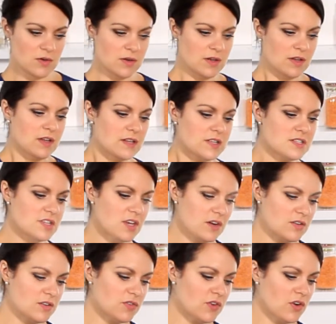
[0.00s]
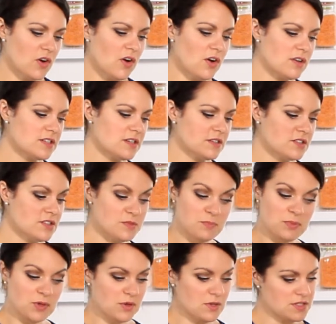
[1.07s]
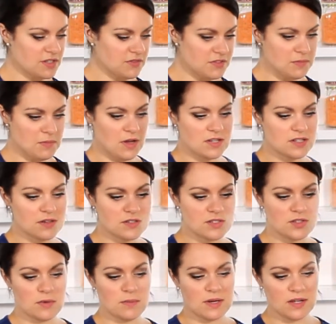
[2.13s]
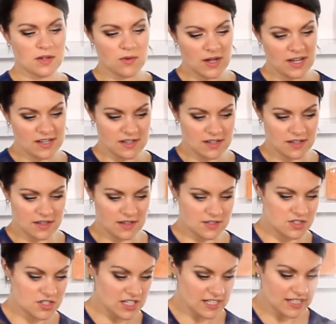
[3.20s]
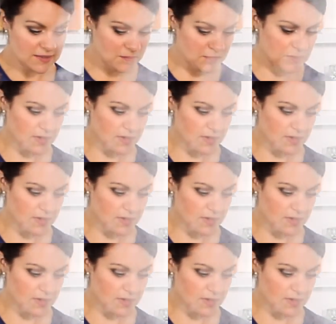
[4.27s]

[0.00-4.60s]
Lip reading: So you've got just pure sieved tomato. It's normally quite cheap,